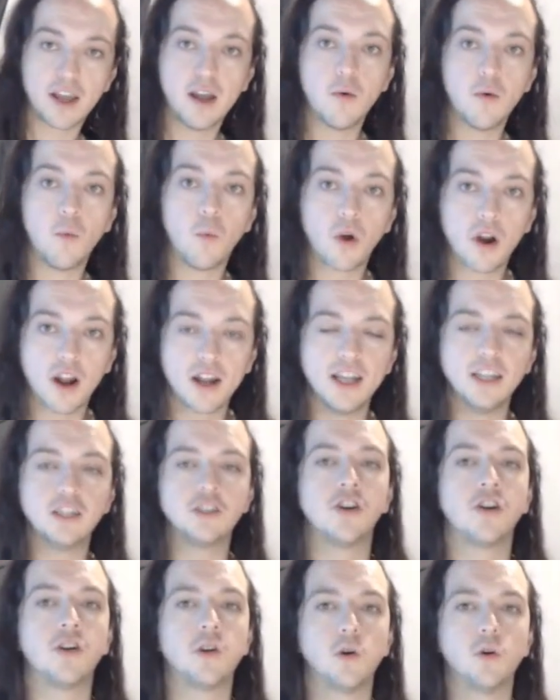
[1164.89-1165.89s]
What I need you
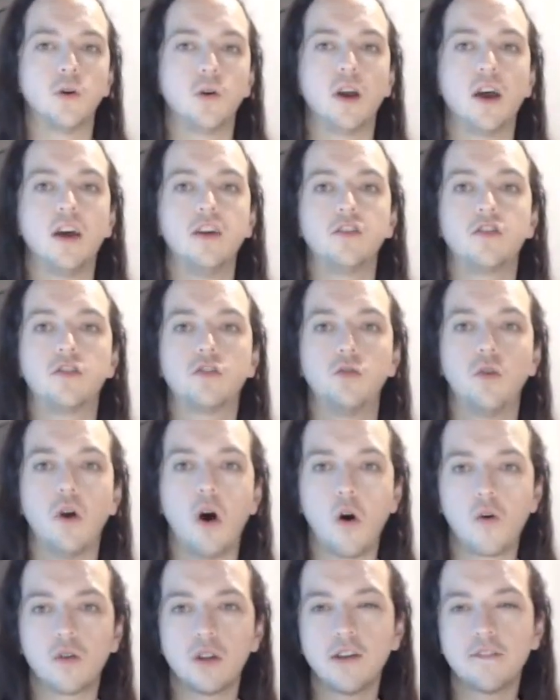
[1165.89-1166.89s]
to do is to
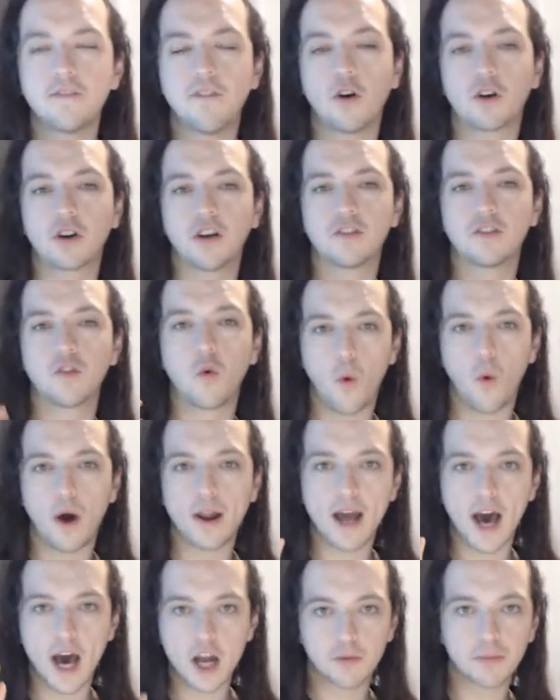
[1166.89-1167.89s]
only focus
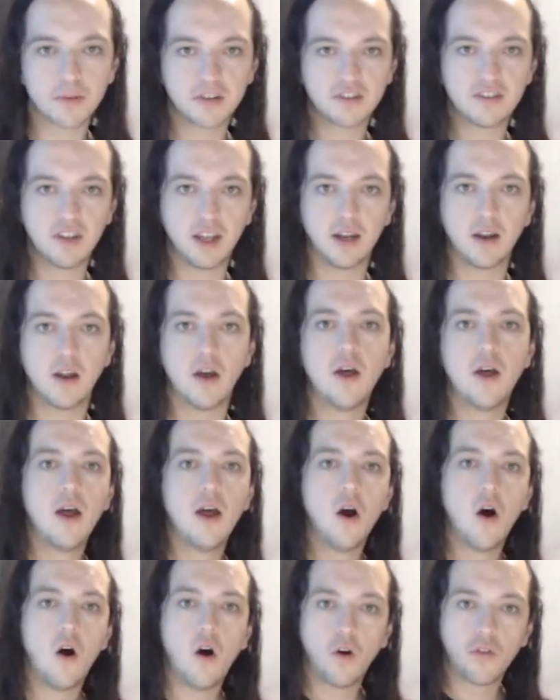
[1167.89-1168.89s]
100%
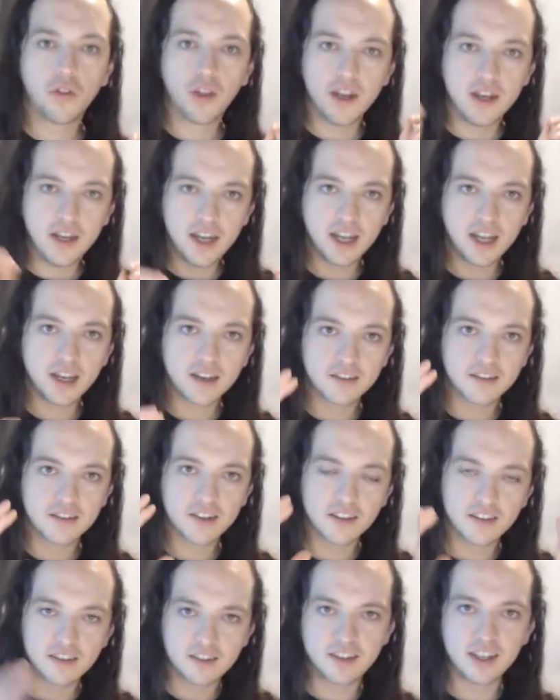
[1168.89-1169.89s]
on the next
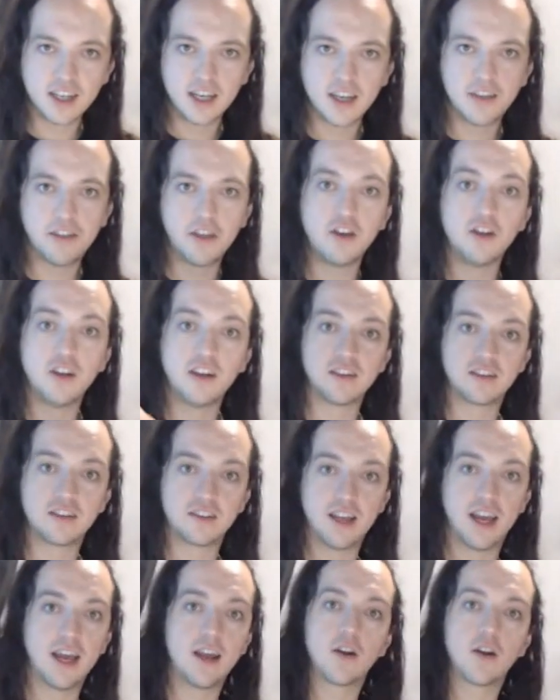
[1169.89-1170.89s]
stair that you need to
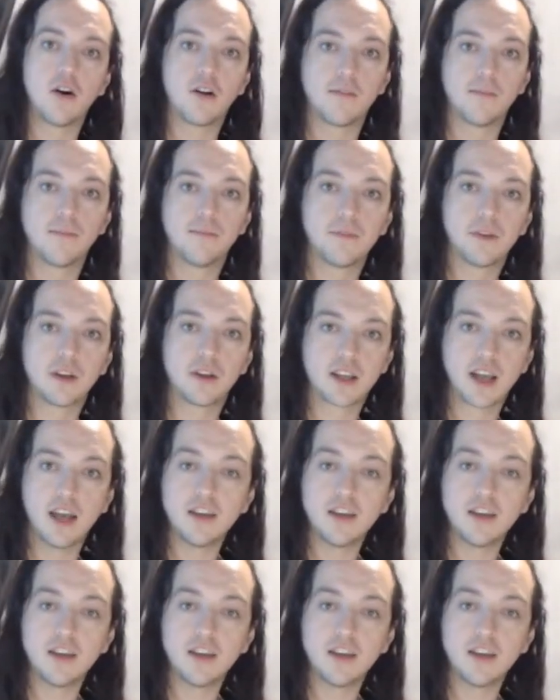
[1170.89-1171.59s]
stand on, okay?